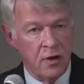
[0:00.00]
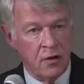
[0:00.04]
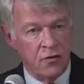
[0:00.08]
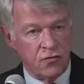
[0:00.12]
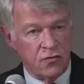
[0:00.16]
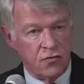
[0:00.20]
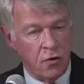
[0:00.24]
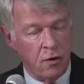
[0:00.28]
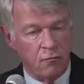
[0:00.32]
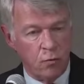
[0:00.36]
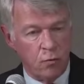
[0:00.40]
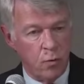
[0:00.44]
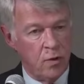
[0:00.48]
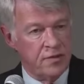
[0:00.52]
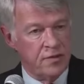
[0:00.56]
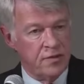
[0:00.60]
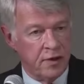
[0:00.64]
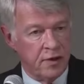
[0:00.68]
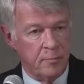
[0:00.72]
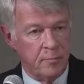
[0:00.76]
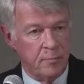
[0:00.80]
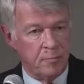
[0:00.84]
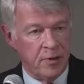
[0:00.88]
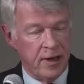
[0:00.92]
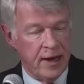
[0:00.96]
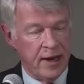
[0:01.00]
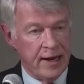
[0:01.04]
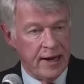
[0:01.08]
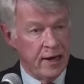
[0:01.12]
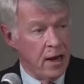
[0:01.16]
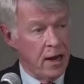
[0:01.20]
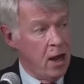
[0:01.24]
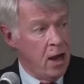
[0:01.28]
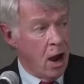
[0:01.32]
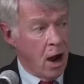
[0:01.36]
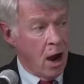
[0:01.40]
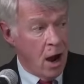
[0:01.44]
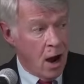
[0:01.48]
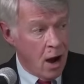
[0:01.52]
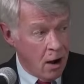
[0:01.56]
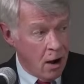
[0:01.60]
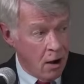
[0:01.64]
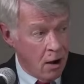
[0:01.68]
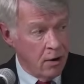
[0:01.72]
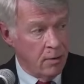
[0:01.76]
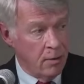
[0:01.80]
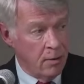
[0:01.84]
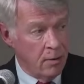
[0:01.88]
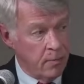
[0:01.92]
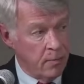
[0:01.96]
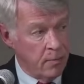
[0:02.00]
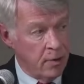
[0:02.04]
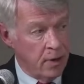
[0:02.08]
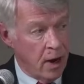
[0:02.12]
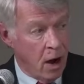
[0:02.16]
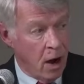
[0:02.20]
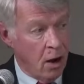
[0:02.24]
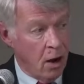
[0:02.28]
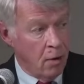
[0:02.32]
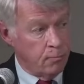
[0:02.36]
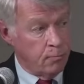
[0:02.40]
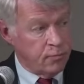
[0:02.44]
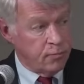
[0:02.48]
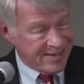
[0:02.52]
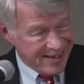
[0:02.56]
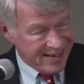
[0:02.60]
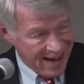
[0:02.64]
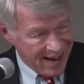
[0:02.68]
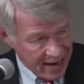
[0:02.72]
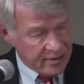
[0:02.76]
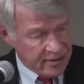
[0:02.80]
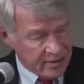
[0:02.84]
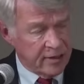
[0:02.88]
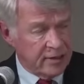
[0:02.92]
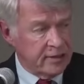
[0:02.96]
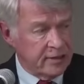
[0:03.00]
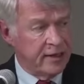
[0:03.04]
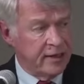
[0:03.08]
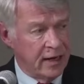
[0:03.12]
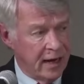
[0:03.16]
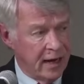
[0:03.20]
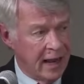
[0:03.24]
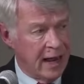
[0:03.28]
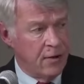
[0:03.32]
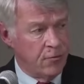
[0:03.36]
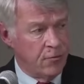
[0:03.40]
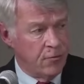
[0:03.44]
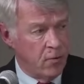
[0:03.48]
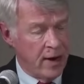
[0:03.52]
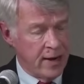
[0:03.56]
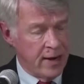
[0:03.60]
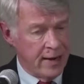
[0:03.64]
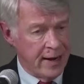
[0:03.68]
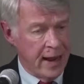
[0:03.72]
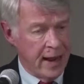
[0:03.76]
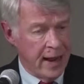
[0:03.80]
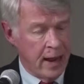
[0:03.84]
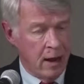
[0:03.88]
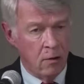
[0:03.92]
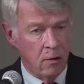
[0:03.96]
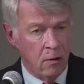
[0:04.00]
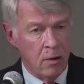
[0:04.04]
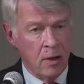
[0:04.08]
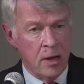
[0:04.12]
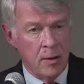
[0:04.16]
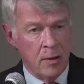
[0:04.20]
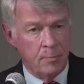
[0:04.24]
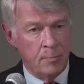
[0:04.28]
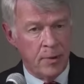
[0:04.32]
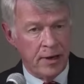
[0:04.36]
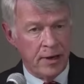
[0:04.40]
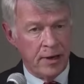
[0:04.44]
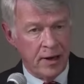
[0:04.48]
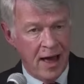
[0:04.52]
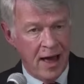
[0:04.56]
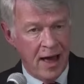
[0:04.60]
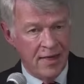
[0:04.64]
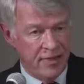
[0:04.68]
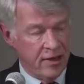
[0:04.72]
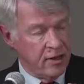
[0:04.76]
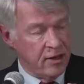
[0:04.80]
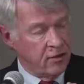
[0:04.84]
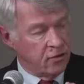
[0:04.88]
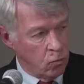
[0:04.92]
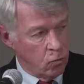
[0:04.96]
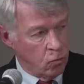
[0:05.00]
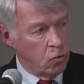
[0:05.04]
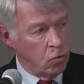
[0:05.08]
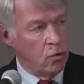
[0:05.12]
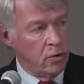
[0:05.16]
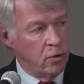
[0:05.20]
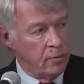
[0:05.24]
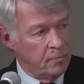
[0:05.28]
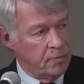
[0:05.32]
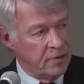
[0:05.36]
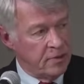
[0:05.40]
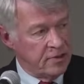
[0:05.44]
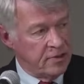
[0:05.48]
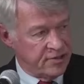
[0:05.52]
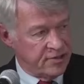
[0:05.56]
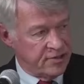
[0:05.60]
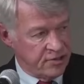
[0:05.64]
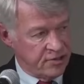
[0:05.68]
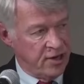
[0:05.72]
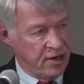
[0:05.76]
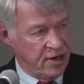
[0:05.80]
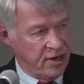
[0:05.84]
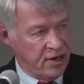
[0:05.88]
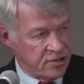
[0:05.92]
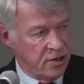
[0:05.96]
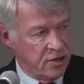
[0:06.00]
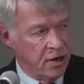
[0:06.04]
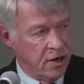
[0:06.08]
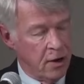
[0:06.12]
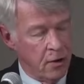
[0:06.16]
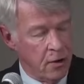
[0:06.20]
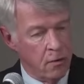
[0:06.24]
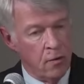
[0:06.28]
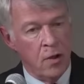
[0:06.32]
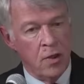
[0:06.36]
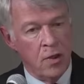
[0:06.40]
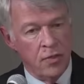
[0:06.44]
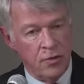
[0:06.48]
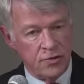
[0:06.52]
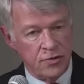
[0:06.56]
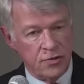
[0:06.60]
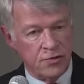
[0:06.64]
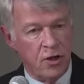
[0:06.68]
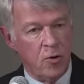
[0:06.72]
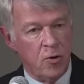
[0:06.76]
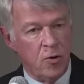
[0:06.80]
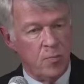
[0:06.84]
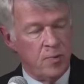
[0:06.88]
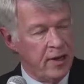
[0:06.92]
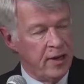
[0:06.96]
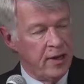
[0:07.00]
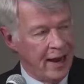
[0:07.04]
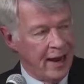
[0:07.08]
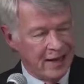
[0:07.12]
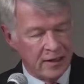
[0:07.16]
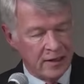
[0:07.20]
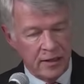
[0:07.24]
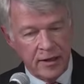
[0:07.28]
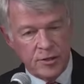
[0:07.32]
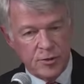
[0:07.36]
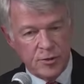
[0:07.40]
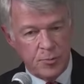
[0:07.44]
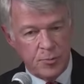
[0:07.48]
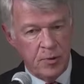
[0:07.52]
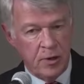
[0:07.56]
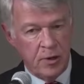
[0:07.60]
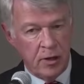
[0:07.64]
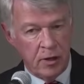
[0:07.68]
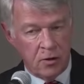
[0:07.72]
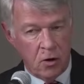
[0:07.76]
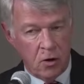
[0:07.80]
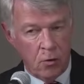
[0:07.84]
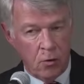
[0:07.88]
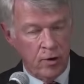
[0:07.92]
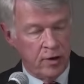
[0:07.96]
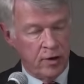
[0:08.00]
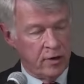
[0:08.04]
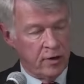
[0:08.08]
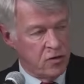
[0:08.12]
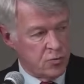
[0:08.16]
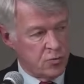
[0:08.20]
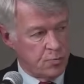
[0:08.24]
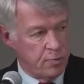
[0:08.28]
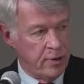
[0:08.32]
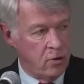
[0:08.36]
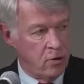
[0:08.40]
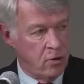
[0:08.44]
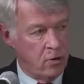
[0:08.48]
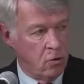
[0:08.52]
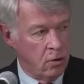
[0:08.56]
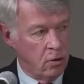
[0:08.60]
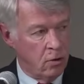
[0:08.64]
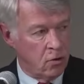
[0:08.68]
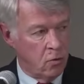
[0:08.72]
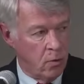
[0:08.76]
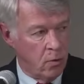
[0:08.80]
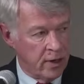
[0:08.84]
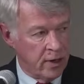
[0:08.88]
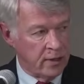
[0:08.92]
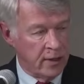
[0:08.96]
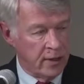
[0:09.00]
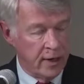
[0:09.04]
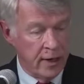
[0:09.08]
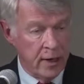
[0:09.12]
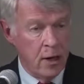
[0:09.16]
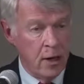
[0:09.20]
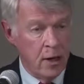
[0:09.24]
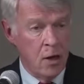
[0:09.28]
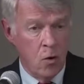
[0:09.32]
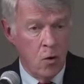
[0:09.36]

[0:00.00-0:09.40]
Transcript: served with the complaint are technically allowed right now. But I think the rule suggests no. There's going to be a glitch bill going to the Supreme Court quickly,